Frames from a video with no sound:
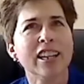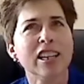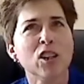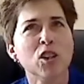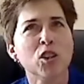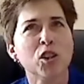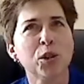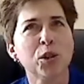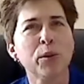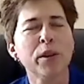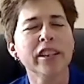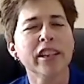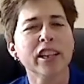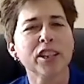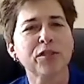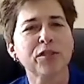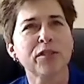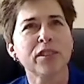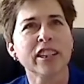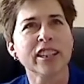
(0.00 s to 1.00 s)
Doing
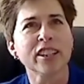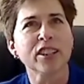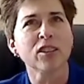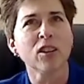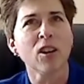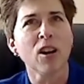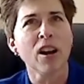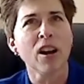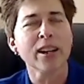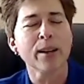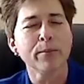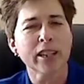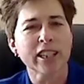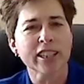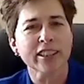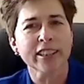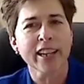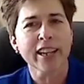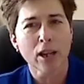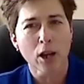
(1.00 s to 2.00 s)
this for this long, I'm going to
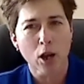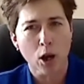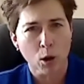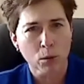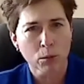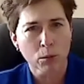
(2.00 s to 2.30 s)
say no.